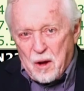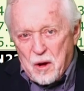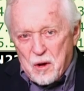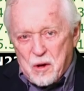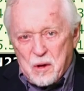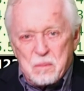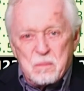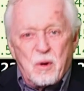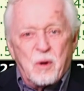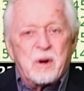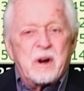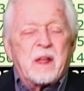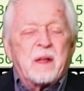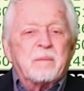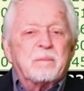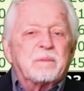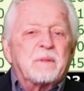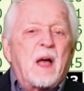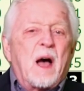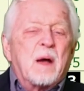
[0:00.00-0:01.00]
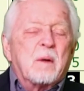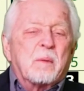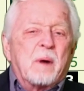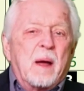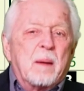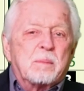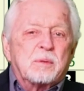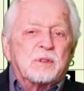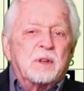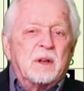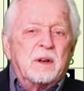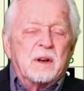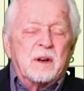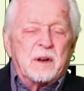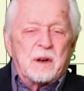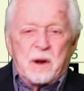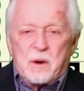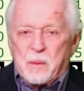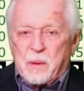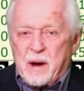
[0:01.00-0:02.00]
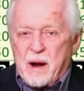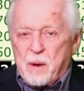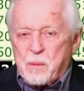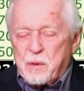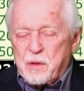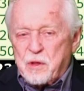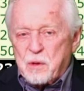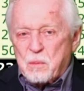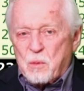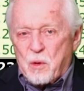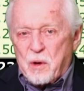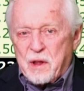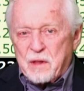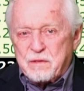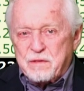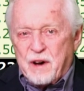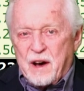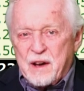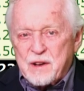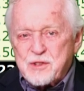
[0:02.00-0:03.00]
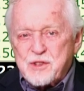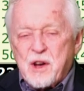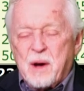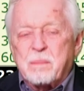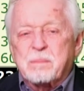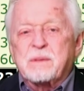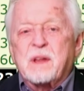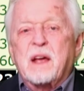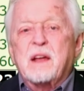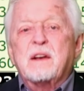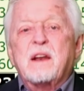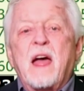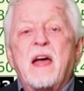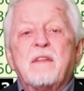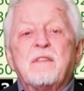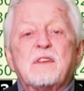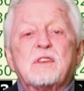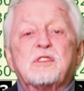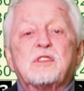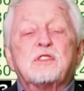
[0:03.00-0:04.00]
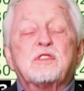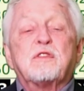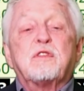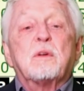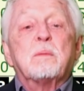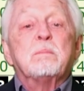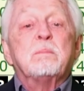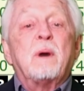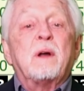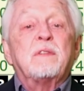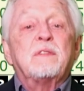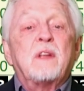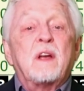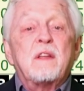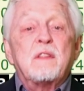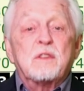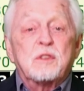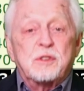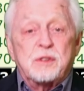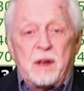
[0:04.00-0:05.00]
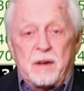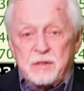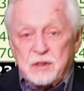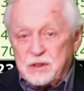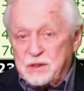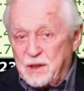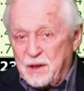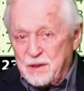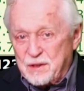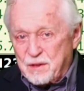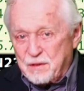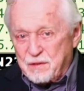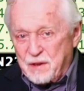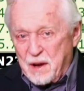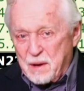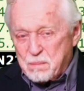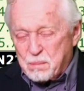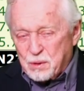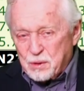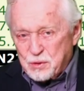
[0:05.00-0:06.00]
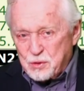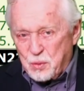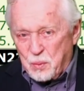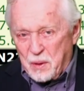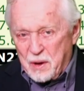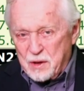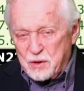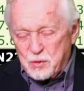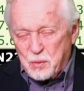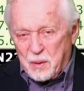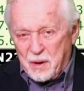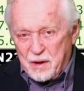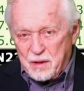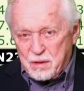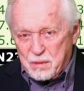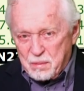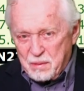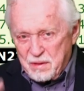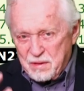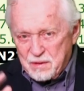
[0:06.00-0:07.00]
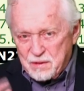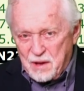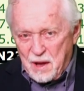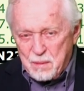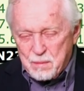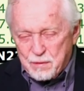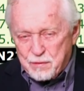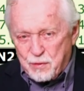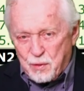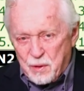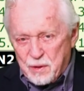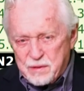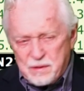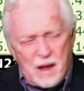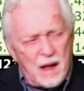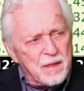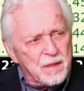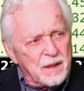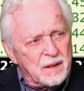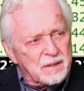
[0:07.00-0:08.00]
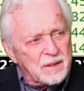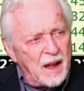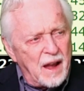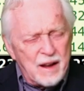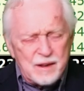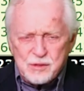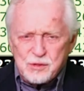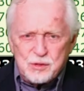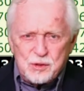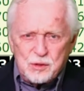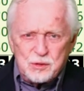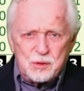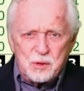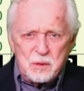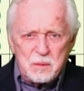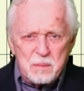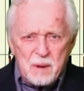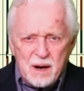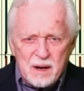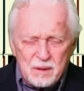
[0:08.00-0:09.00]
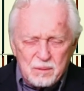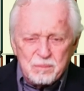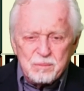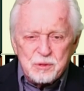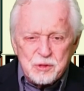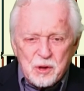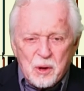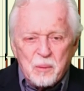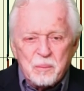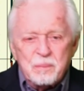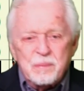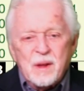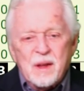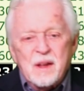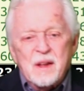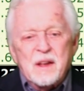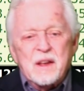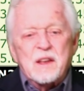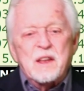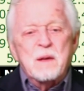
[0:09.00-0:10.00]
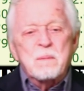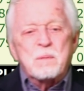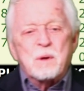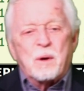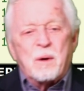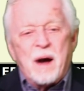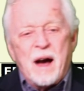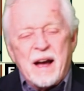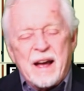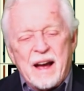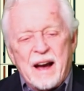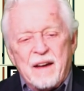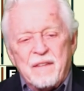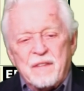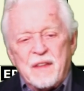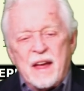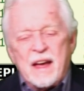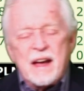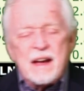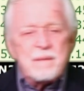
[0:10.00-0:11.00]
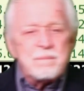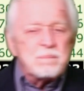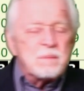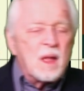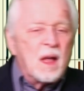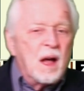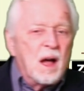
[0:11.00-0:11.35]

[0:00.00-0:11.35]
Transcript: Good morning, Ira Epstein, and here we are with your morning flash update. And this is for Monday, the 17th of April, 2023, the day before, I think taxes are due tomorrow, so keep your eye on that.